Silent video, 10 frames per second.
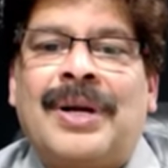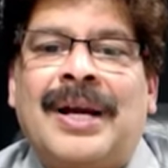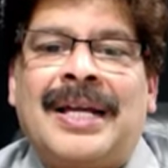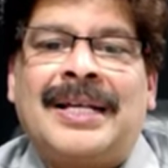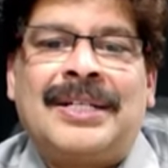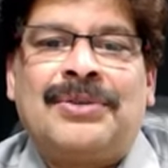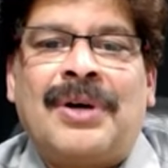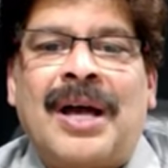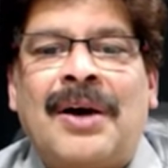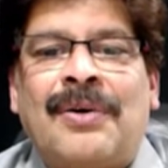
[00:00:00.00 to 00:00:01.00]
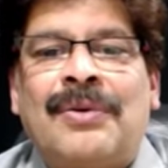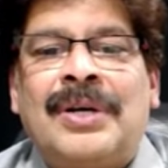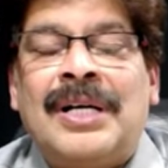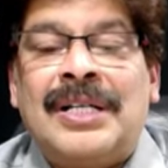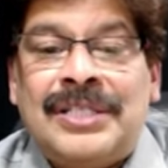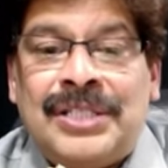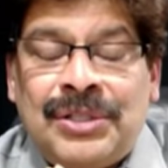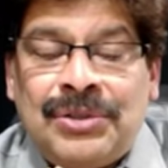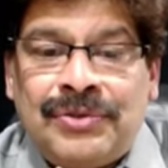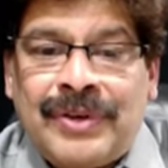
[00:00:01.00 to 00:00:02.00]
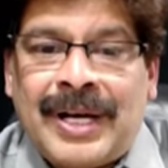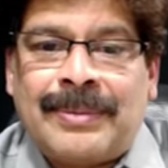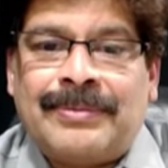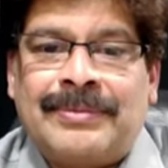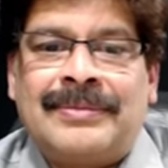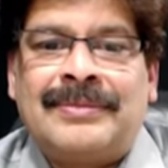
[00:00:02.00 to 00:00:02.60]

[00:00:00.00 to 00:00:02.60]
likely to have genu varum